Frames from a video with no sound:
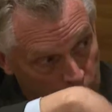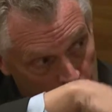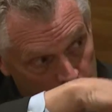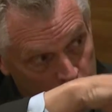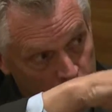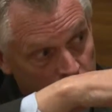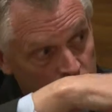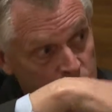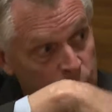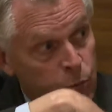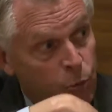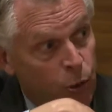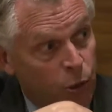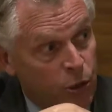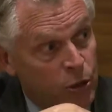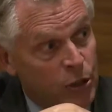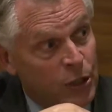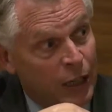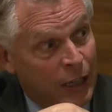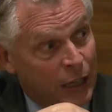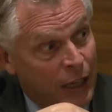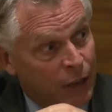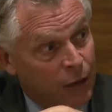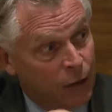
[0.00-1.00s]
Let's us
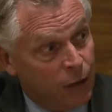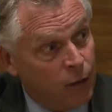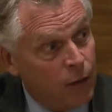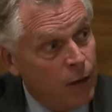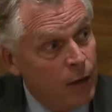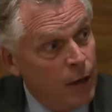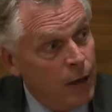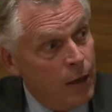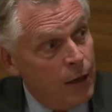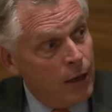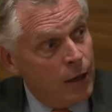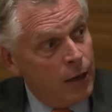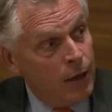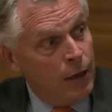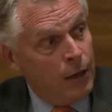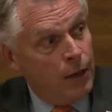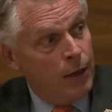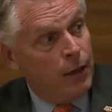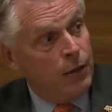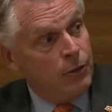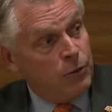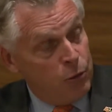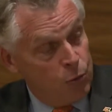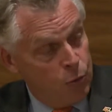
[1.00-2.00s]
work together
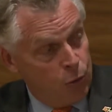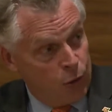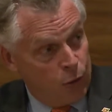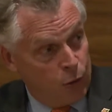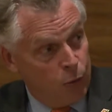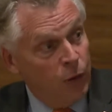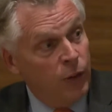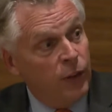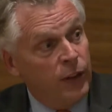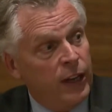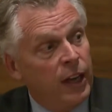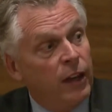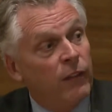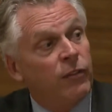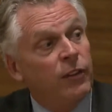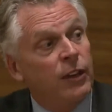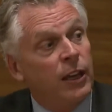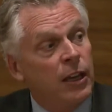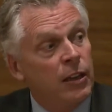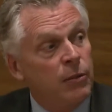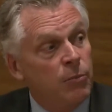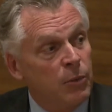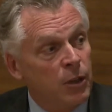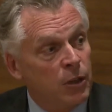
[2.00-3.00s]
to work with the
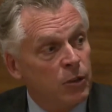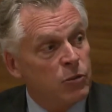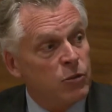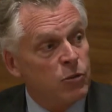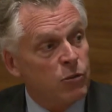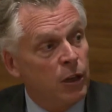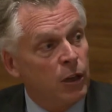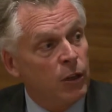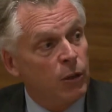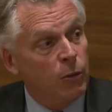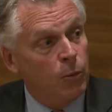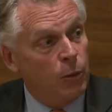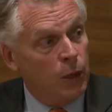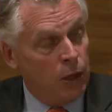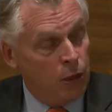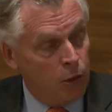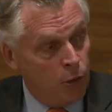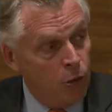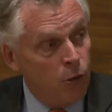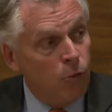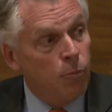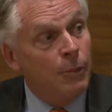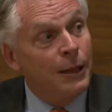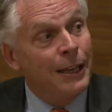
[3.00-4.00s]
FAA administrator. We had a
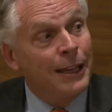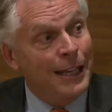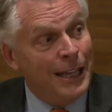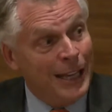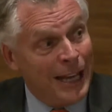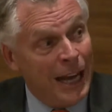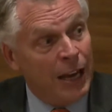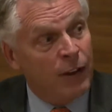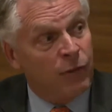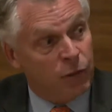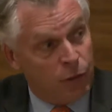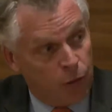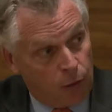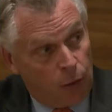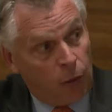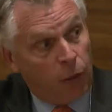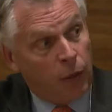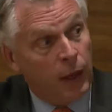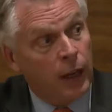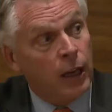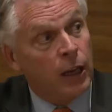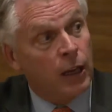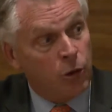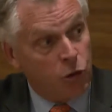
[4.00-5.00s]
good meeting after the
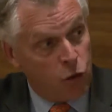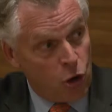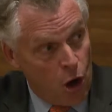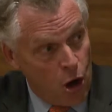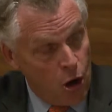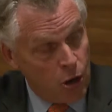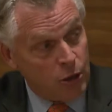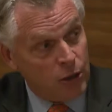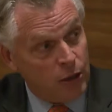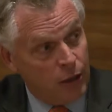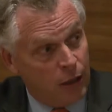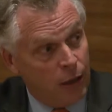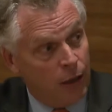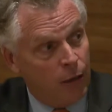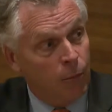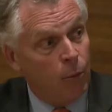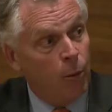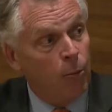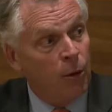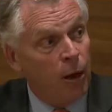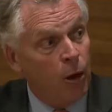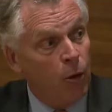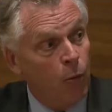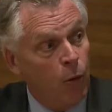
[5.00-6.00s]
thing and talked to him
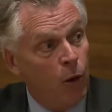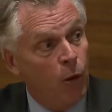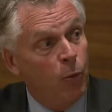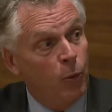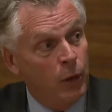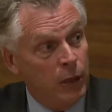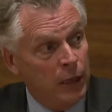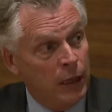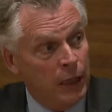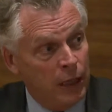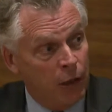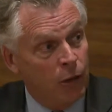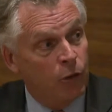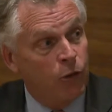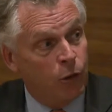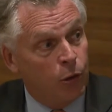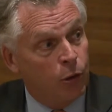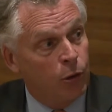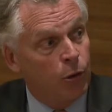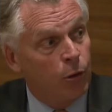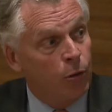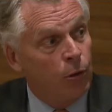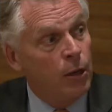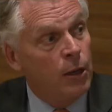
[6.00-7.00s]
about what we needed
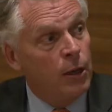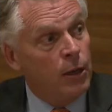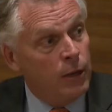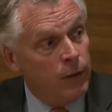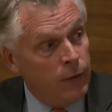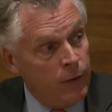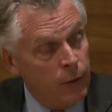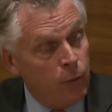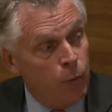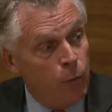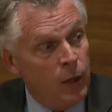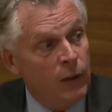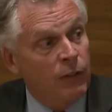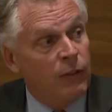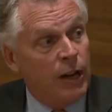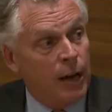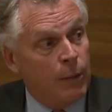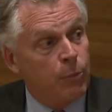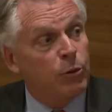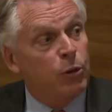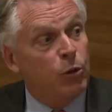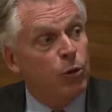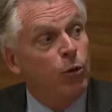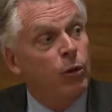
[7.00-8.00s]
to do. We have an
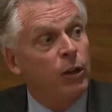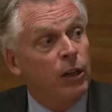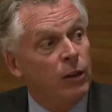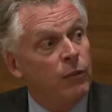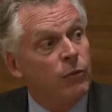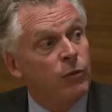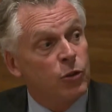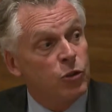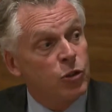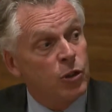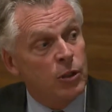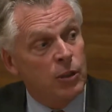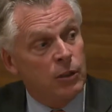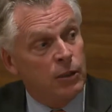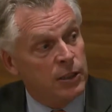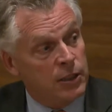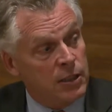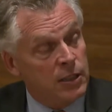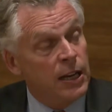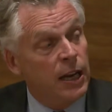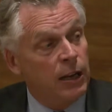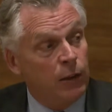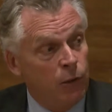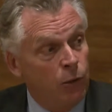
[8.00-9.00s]
opportunity in Virginia.
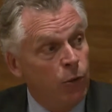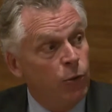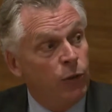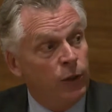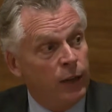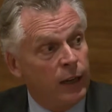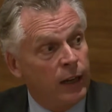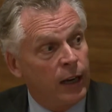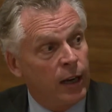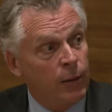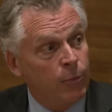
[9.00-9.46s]
Let's not lose that